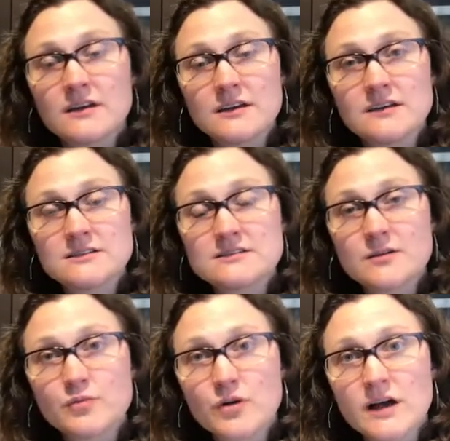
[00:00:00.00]
is
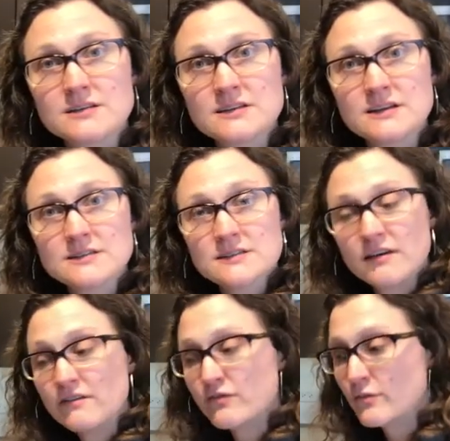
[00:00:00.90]
the process
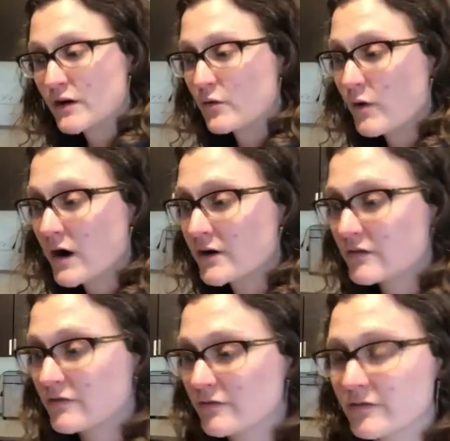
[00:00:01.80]
of where
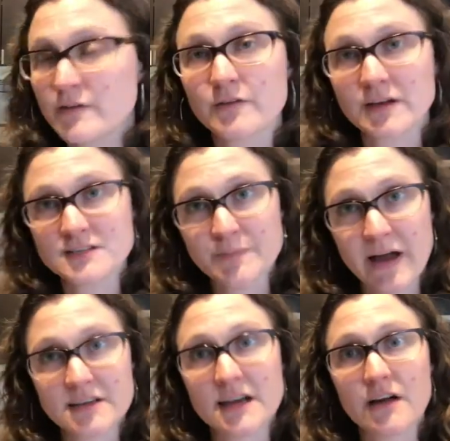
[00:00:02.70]
water gets
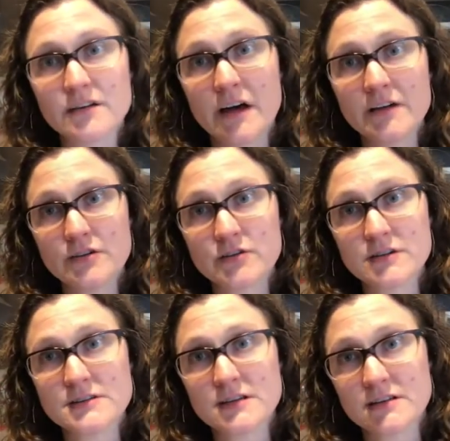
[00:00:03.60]
back down to 100
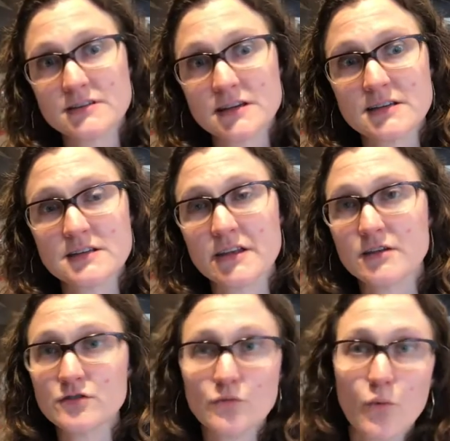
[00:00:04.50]
degrees Celsius, and
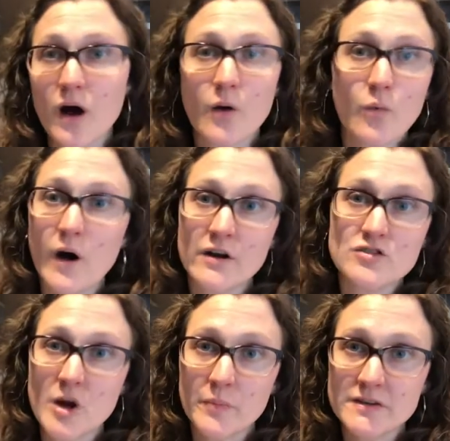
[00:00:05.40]
then water
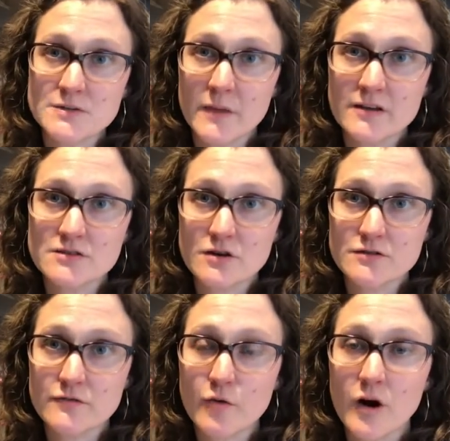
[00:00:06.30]
droplets might start
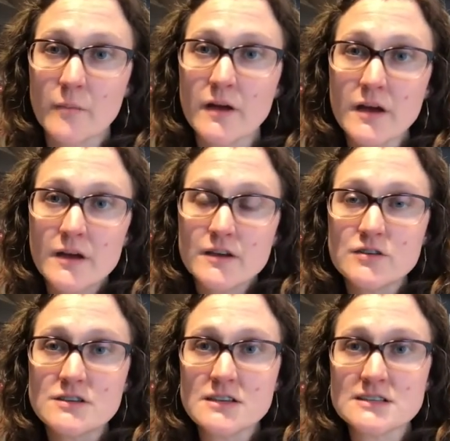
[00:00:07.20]
to form.
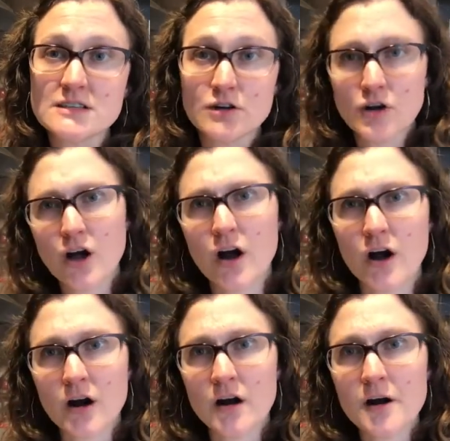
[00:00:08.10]
You see this in your
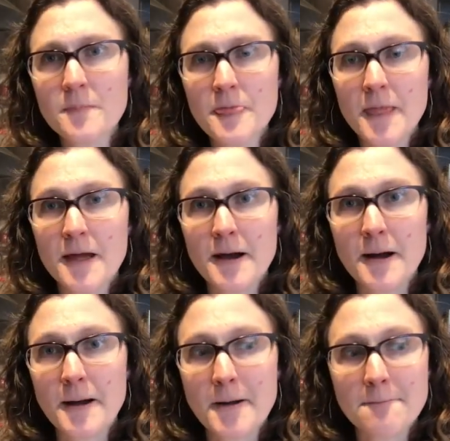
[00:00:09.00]
car,
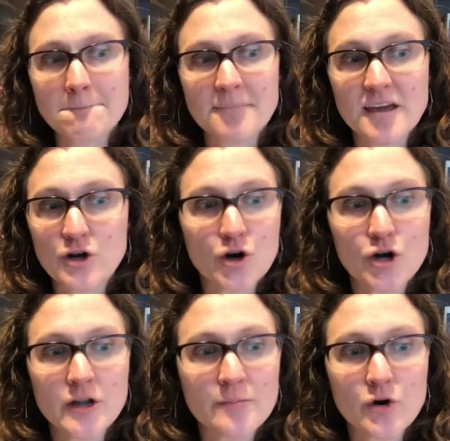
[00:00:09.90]

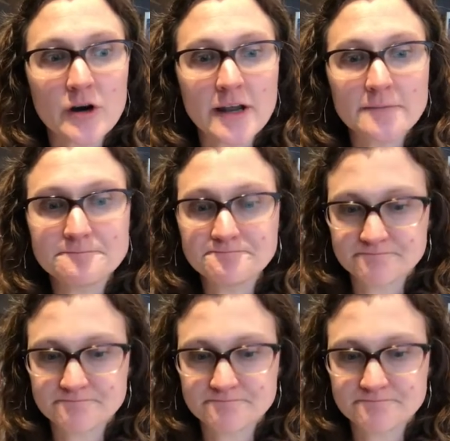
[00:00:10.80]
early morning,